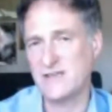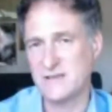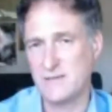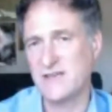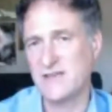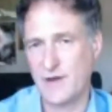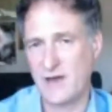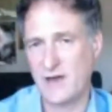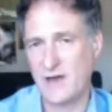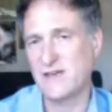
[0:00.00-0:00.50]

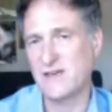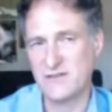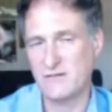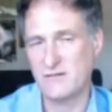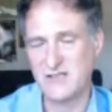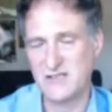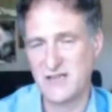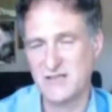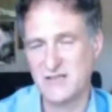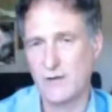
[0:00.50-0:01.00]
It's
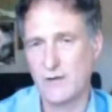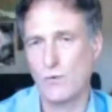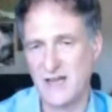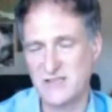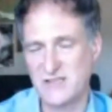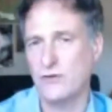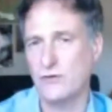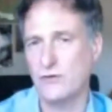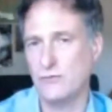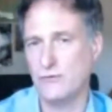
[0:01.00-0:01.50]
about saying
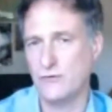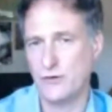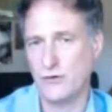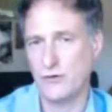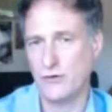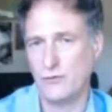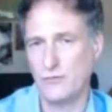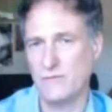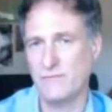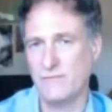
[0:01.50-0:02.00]
what you
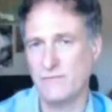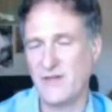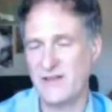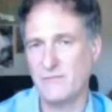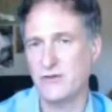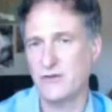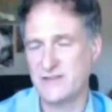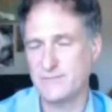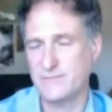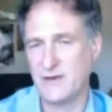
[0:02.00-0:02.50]
do, and
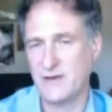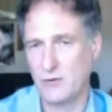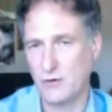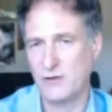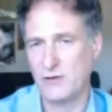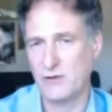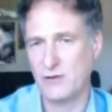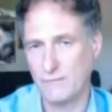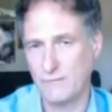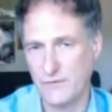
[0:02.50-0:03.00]
that's being a
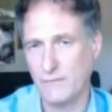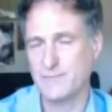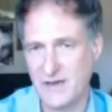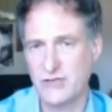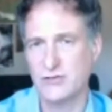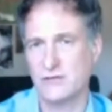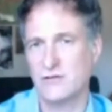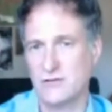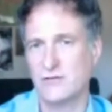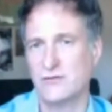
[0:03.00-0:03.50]

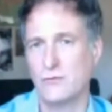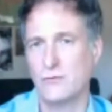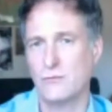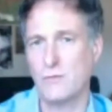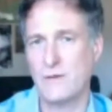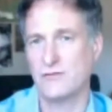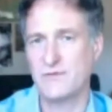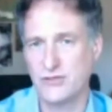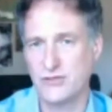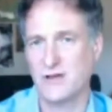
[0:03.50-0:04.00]
confirmation on your
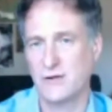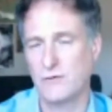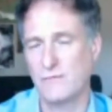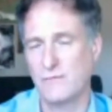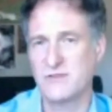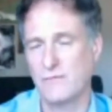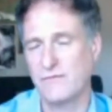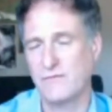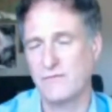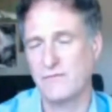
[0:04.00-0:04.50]
website,
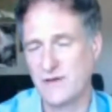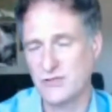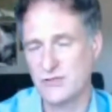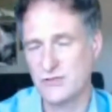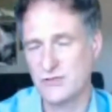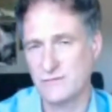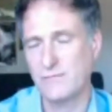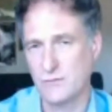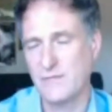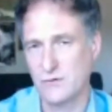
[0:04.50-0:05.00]

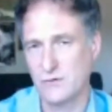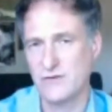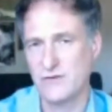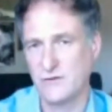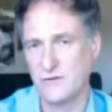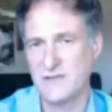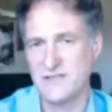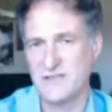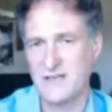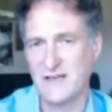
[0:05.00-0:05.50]
confirmation of what
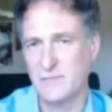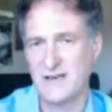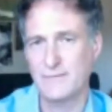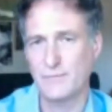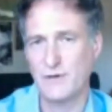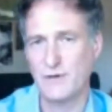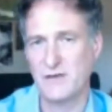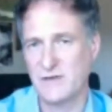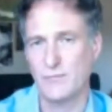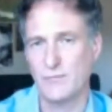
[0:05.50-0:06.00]
you've been telling
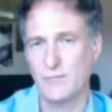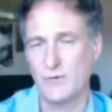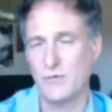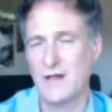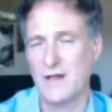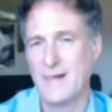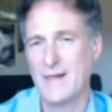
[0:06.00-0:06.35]
people.